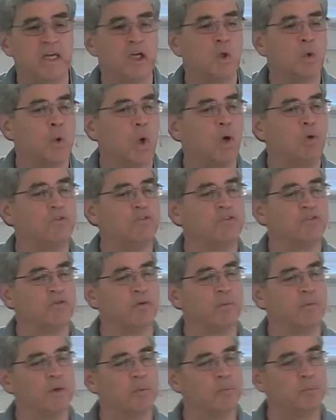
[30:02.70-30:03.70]
quotes
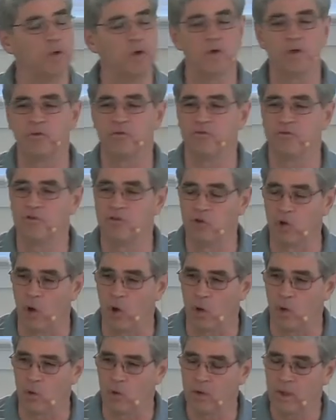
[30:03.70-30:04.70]
from the book of
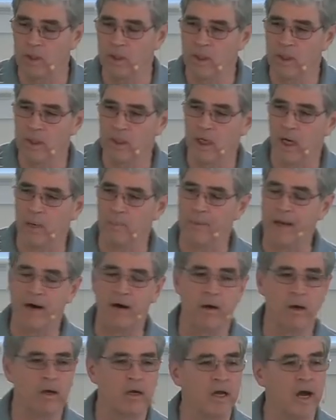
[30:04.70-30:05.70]
Joel
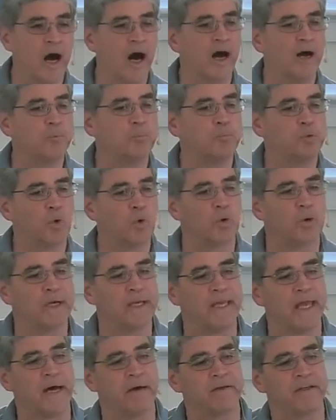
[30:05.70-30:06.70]
about God
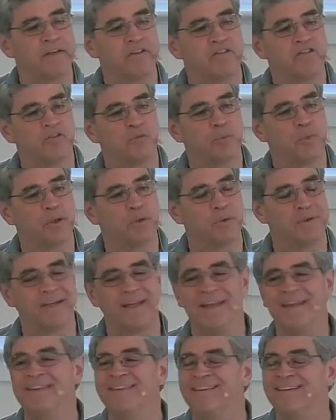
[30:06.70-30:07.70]
pouring out his spirit
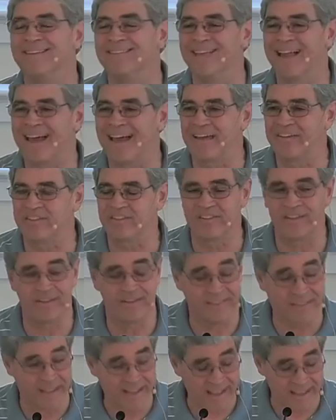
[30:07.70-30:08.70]
in the
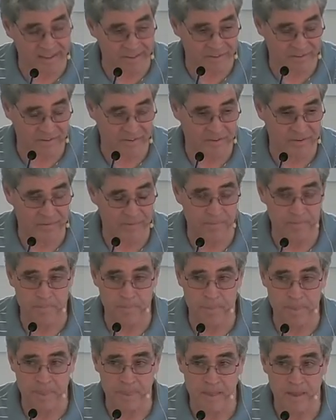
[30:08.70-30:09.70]
last days.
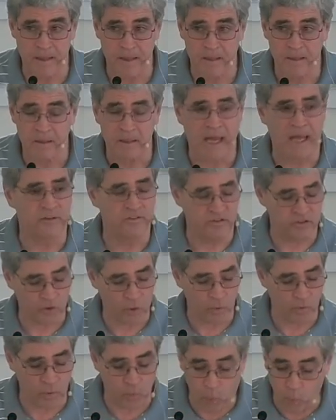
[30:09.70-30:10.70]
And
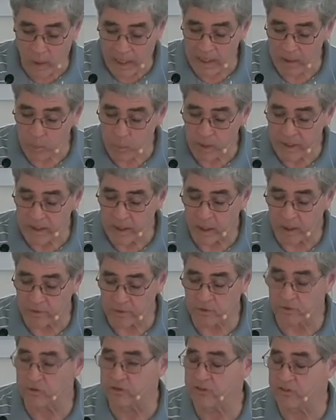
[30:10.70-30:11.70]
so the way we
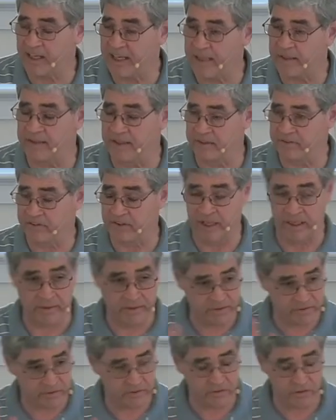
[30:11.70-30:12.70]
understand this, and
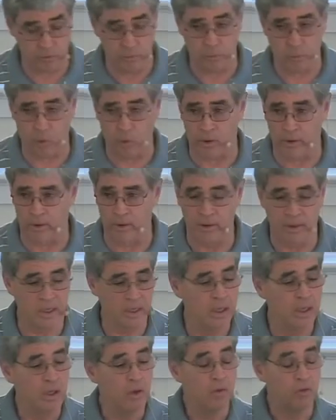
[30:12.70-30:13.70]
this is important,
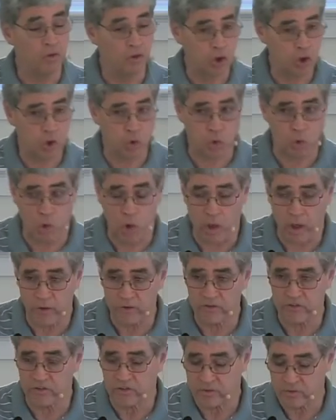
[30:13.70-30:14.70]
the
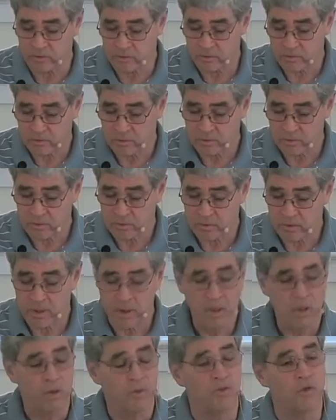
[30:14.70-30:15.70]
cross,
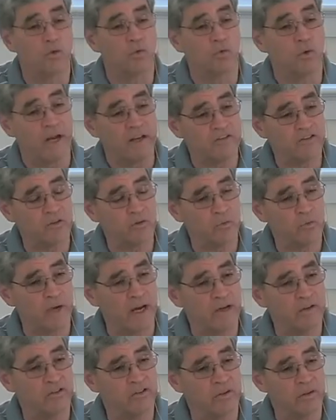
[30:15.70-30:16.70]
the
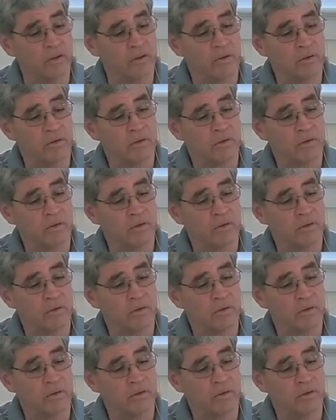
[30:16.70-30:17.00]
resurrection,